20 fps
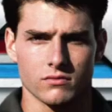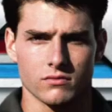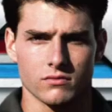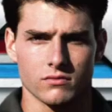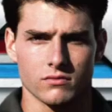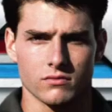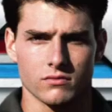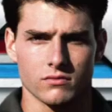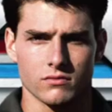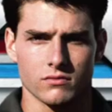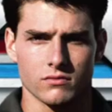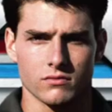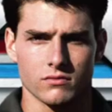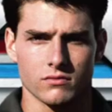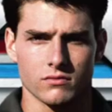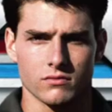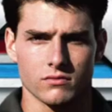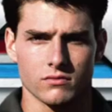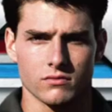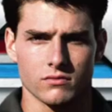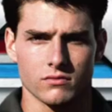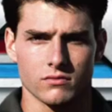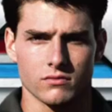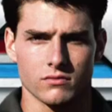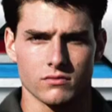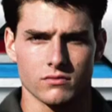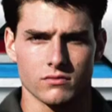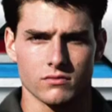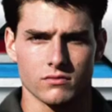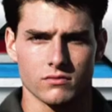
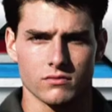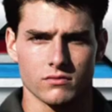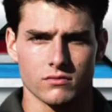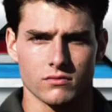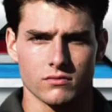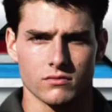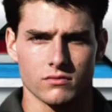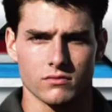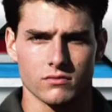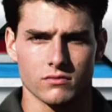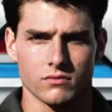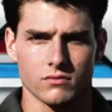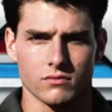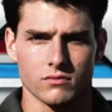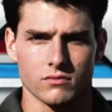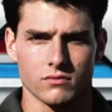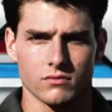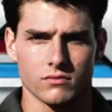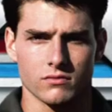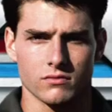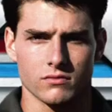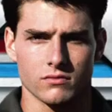This person isn't speaking.